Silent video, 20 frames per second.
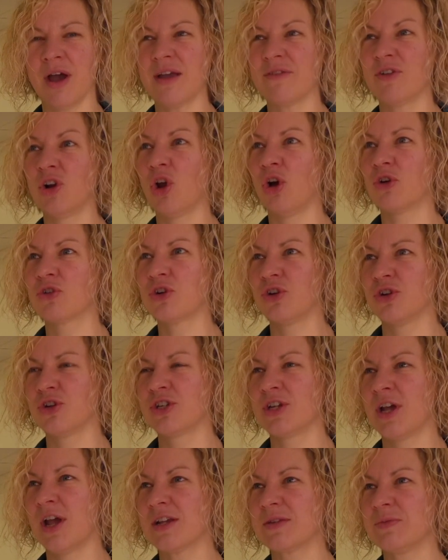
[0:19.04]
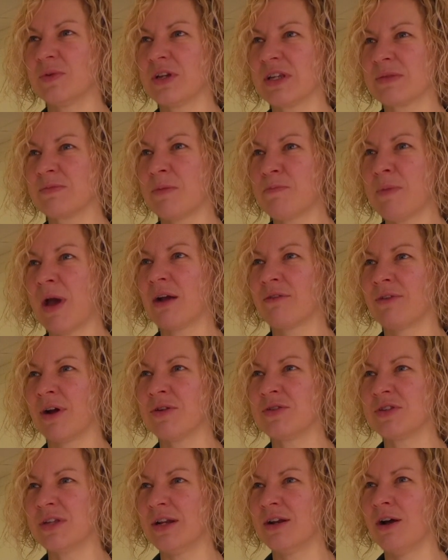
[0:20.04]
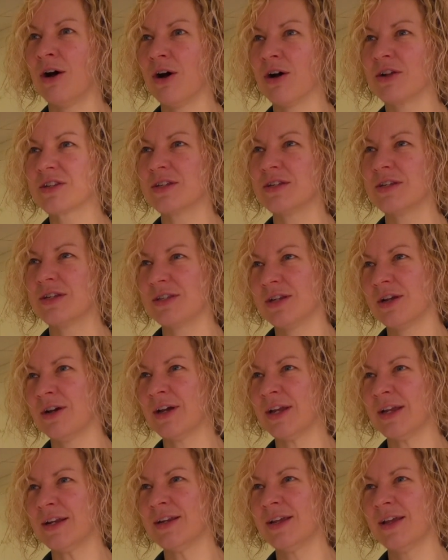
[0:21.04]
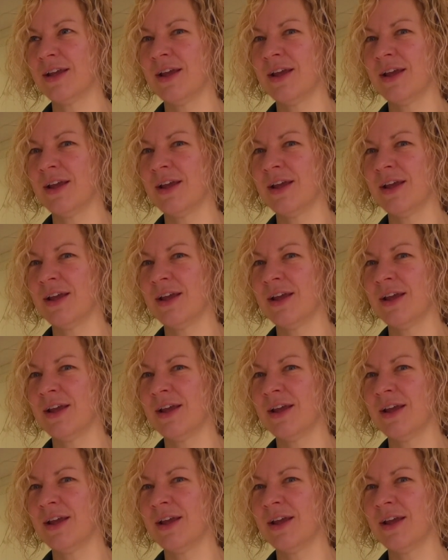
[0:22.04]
I have a lot of contacts because my background's in arts and design.